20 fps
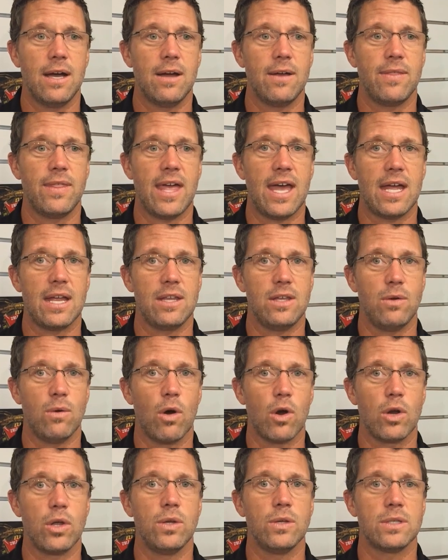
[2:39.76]
that you
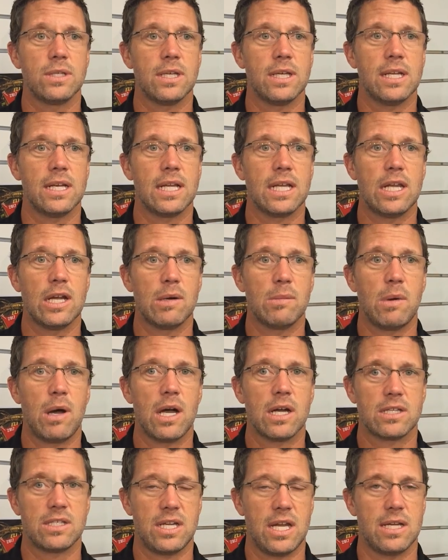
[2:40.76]
are using in a
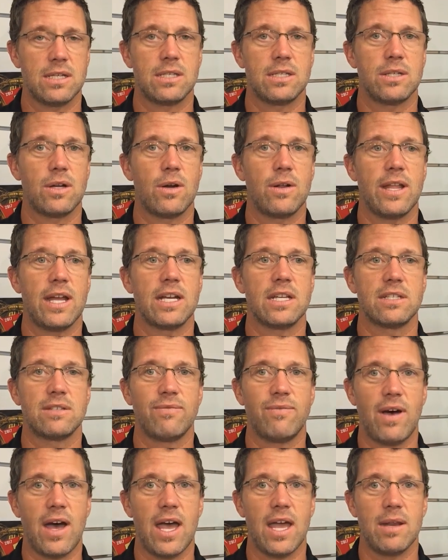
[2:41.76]
gearbox, chances are that is
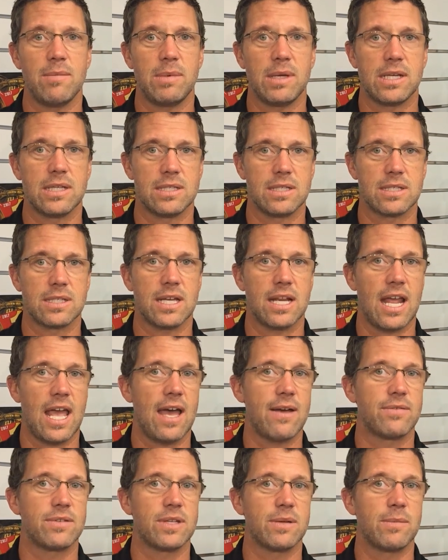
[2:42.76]
fine because it's going to
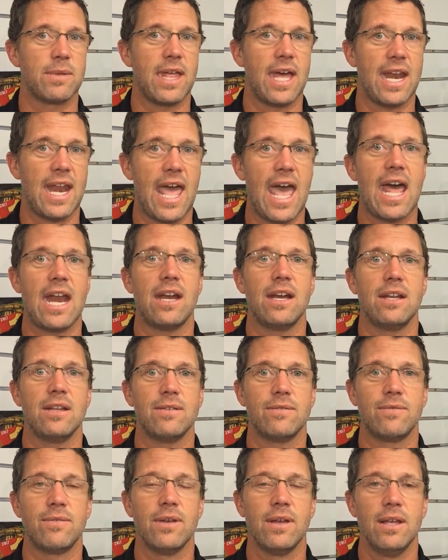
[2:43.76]
have some of that
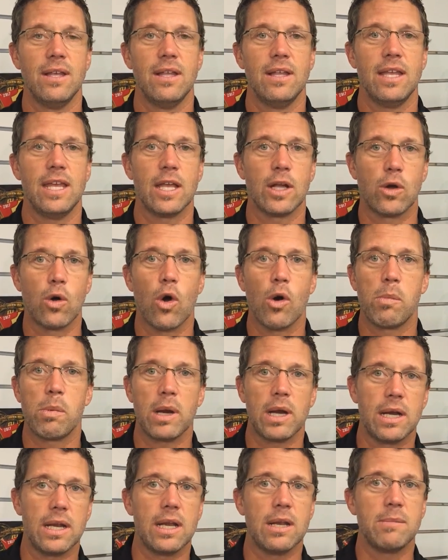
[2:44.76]
additive
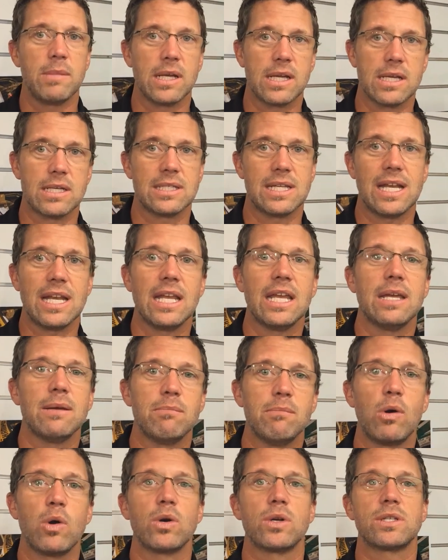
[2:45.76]
incorporated in, because any
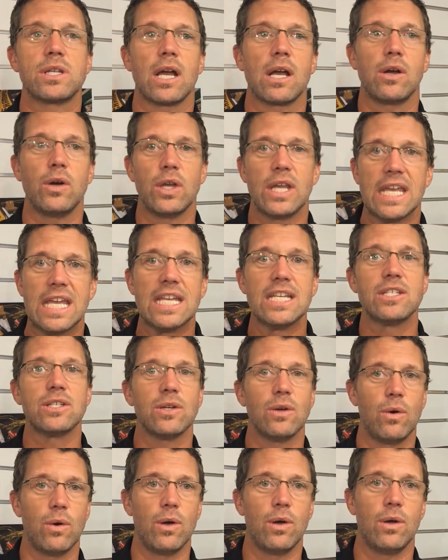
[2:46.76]
motorcycle
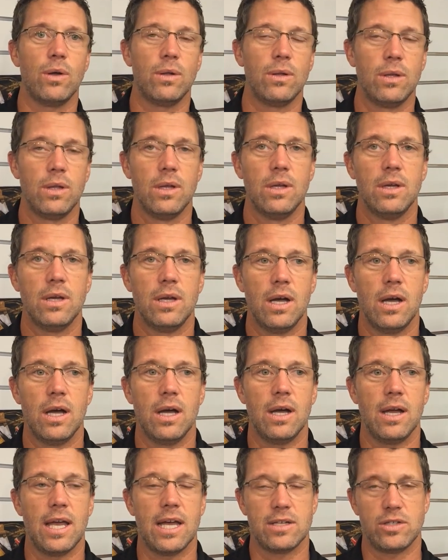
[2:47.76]
engine oil,
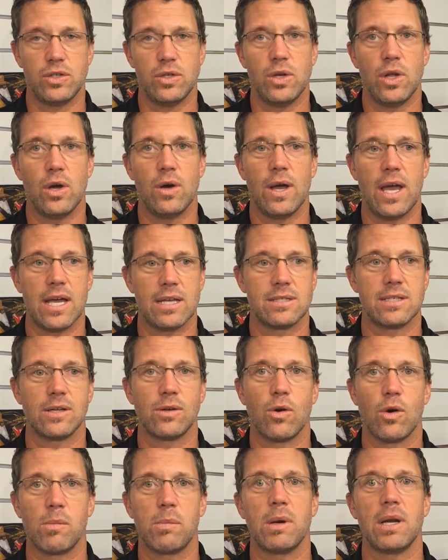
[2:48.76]
as you know, has
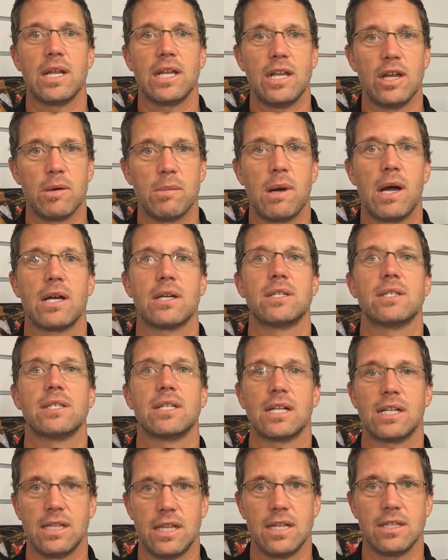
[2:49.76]
incorporated gearboxes
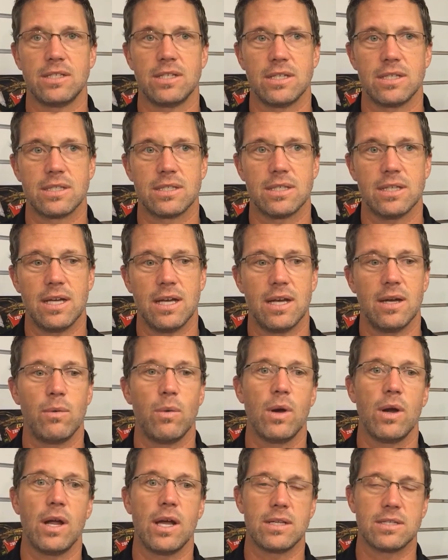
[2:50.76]
and clutches,
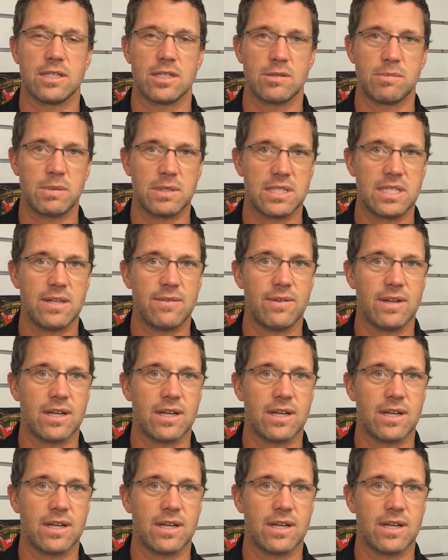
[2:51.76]
whereas a specific